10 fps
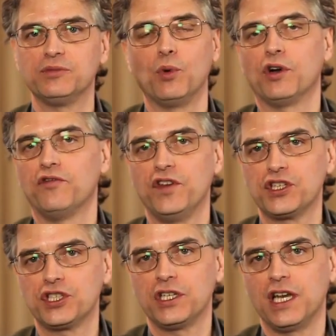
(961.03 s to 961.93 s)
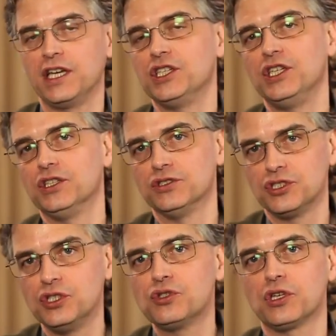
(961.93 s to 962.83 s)
more efficient, and it yields
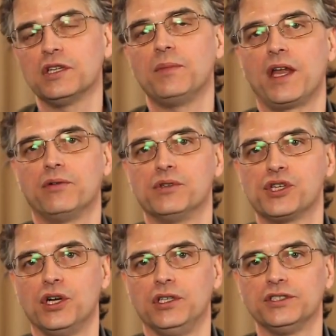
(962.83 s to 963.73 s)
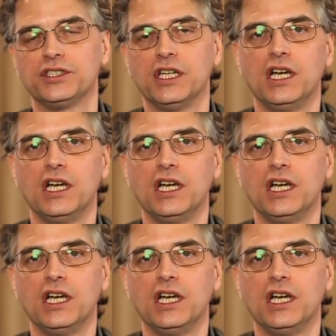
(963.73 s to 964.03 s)
usually better results.